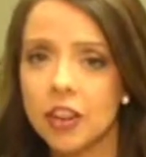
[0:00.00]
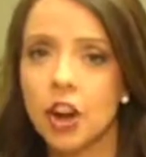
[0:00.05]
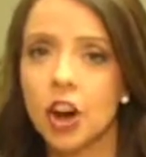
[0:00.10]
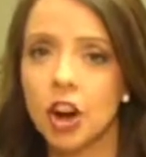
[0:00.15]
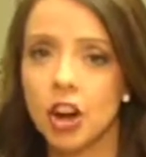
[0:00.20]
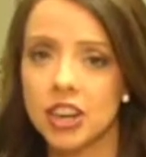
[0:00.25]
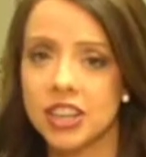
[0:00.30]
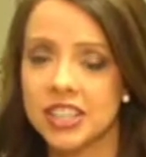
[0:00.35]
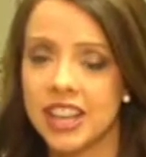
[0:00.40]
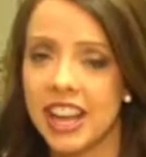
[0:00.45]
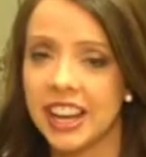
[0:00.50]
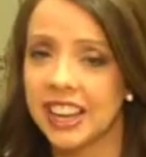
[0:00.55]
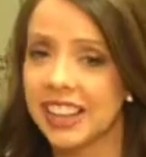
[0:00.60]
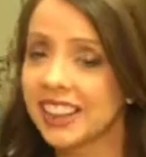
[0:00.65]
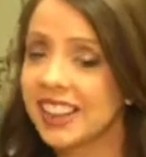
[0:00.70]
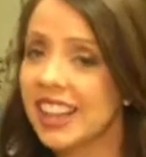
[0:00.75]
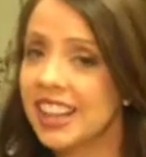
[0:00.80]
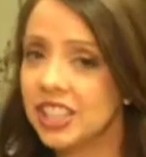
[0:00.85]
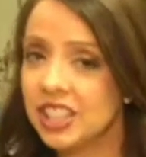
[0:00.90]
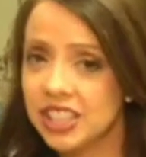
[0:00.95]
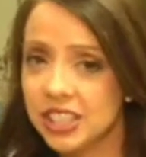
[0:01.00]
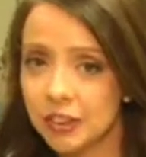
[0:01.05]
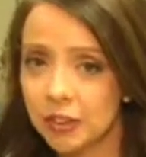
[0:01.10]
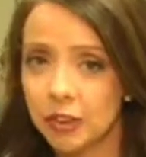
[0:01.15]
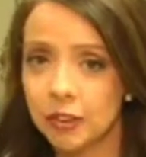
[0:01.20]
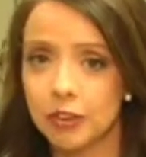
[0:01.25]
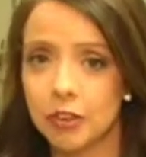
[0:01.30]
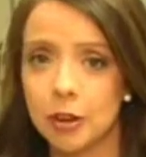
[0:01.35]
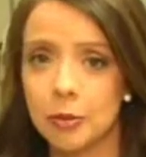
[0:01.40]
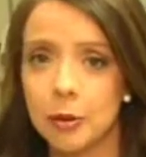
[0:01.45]
of a heart attack, and
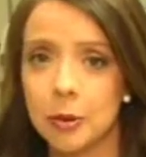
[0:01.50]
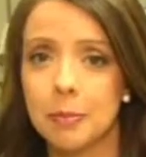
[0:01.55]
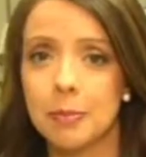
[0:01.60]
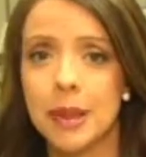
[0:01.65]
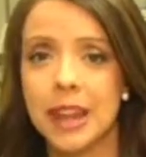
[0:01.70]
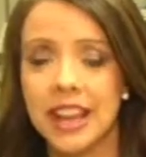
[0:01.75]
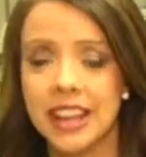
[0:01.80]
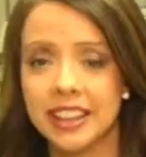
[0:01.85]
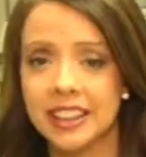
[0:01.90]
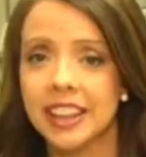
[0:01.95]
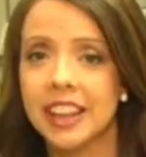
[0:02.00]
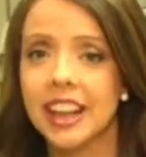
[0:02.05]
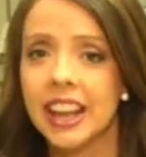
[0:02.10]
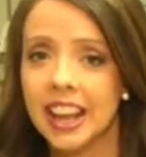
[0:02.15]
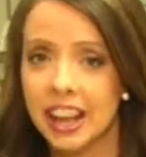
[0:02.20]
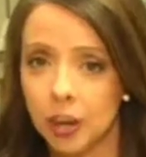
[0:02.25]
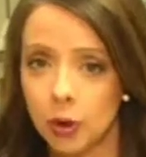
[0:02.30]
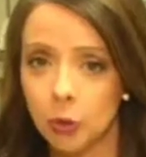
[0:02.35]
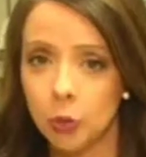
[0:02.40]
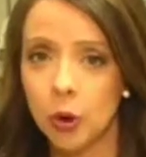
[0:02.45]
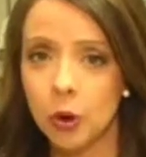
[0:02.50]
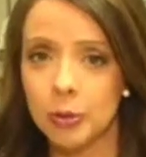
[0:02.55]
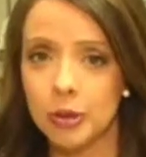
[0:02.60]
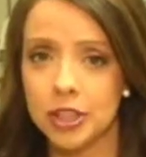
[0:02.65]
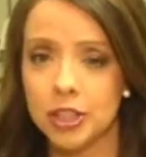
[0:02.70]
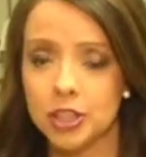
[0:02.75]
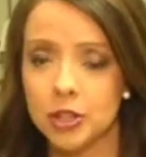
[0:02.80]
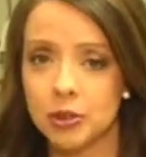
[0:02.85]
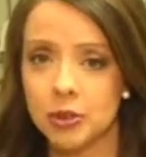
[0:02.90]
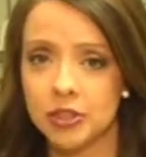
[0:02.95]
that's different from a man and a
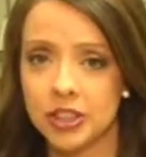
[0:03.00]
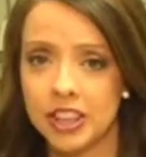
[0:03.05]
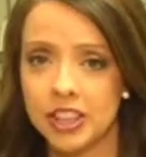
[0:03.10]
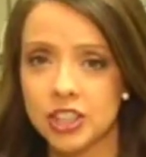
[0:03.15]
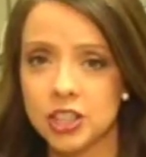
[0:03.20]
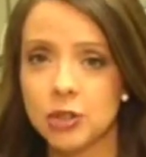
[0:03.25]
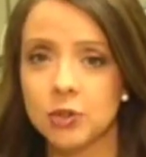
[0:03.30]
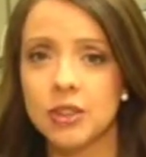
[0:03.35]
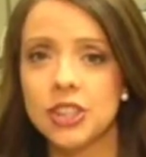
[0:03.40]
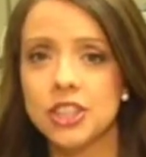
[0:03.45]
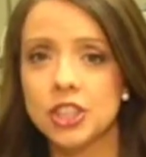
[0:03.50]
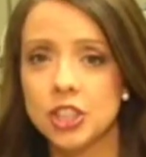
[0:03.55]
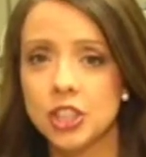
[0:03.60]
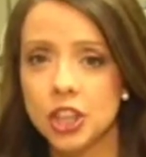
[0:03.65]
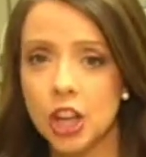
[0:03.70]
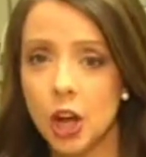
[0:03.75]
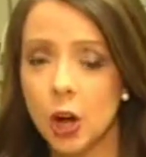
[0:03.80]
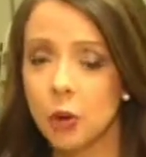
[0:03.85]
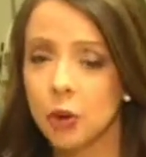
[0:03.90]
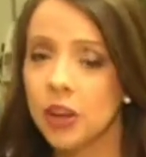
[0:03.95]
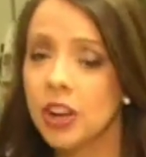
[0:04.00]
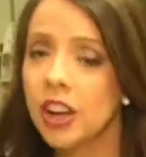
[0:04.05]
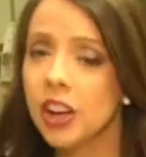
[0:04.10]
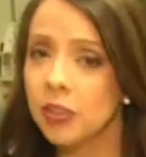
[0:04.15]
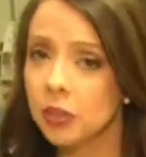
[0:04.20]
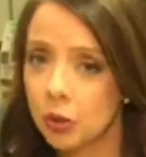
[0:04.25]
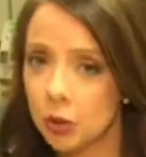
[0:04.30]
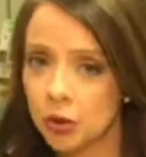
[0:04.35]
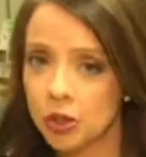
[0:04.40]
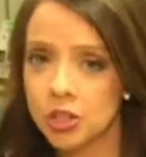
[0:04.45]
woman. So things you need to
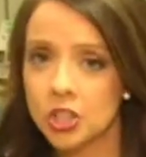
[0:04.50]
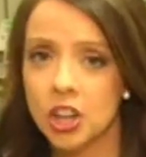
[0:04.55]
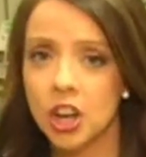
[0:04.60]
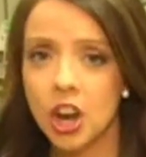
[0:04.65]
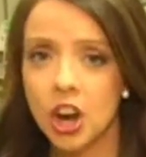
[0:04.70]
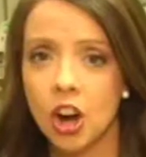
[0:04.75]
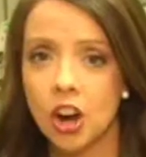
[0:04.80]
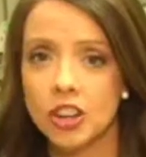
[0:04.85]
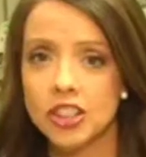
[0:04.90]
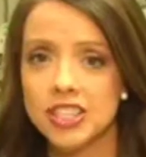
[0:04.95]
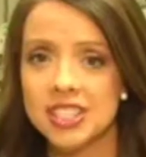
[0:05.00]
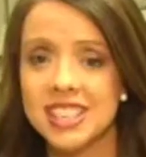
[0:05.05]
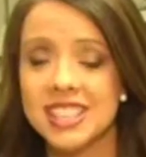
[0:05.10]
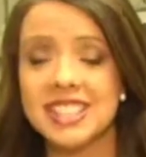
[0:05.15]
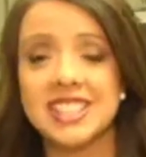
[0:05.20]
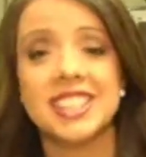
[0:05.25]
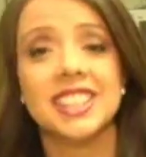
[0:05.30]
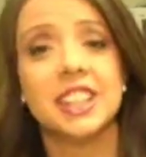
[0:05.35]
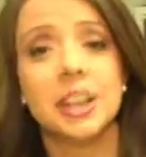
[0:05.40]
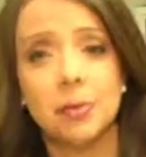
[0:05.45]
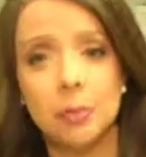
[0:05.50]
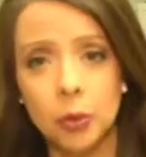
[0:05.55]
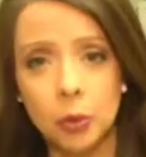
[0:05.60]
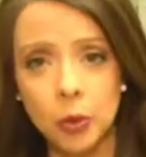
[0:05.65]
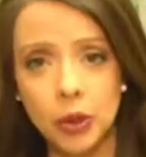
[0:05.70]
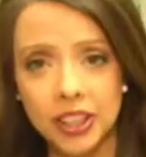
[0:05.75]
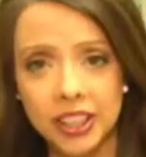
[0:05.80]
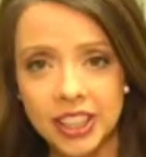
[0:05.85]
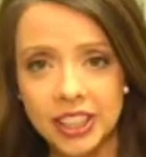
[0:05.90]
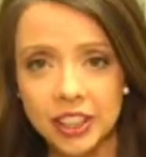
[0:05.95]
know. Of course, heart disease, the
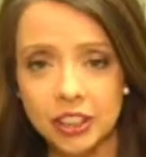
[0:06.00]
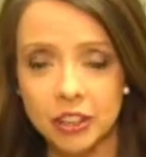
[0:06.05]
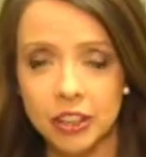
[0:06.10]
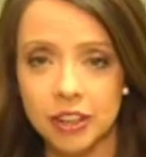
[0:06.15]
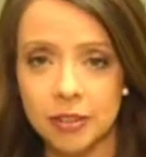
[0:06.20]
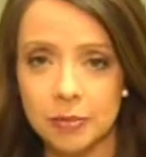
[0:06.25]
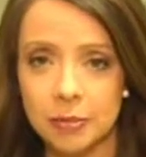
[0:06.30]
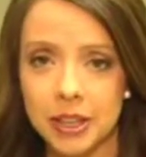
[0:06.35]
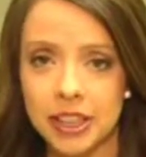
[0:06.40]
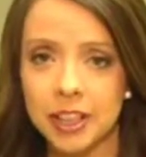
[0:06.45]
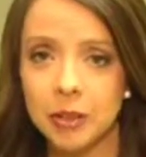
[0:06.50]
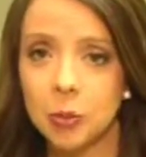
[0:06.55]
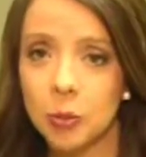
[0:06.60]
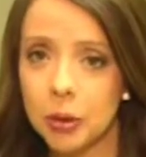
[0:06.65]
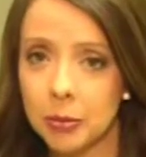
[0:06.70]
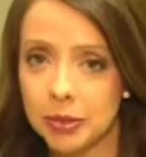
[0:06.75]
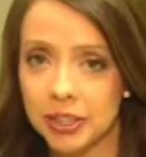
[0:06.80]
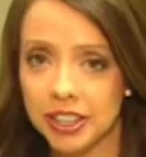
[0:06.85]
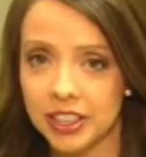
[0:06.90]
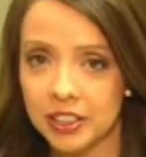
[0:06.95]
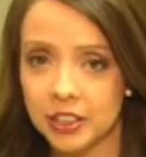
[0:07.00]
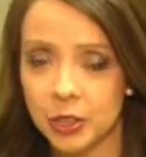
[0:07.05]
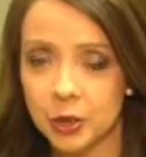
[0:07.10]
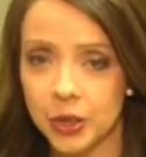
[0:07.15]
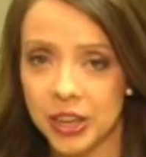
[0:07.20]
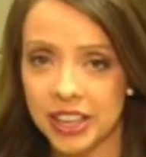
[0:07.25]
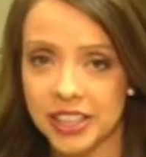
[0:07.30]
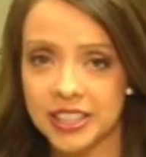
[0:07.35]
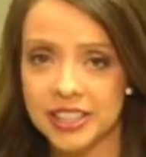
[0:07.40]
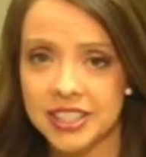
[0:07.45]
number one killer of men and women
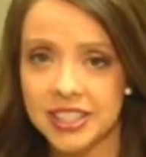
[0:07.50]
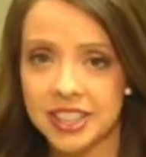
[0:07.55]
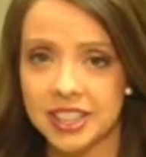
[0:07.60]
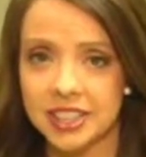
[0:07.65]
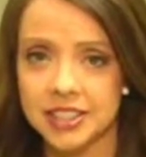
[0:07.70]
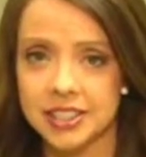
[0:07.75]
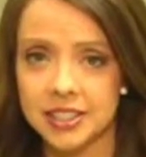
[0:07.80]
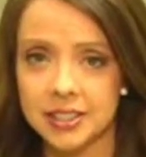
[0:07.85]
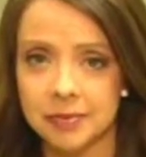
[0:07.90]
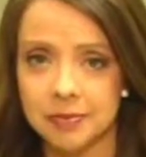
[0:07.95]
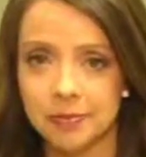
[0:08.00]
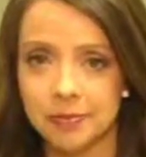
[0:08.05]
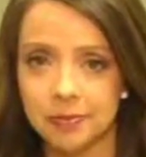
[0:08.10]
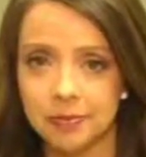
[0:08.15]
in the United States.